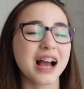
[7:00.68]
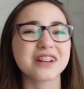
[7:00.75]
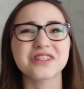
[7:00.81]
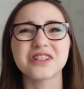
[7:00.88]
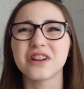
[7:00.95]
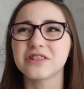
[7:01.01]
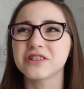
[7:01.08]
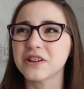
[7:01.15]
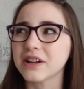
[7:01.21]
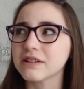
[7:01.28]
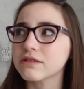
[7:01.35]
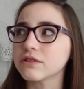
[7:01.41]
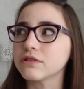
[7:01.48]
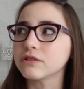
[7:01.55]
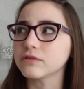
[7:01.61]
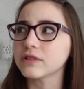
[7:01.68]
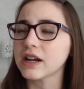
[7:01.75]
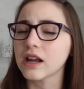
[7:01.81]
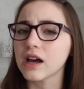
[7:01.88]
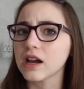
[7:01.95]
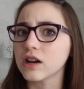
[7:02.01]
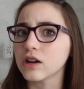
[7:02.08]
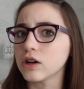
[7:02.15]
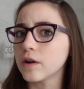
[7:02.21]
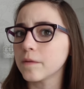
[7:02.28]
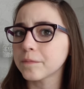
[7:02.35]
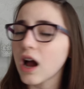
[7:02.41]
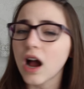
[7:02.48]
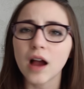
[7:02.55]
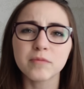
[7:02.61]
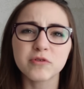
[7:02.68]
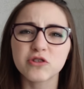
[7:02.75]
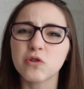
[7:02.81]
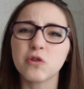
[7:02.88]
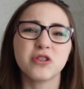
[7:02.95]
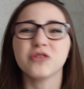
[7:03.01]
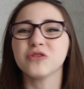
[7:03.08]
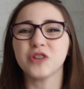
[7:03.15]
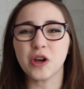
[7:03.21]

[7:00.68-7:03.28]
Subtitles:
Actually, no, don't ask Google, they lie a lot. I'm sure you'll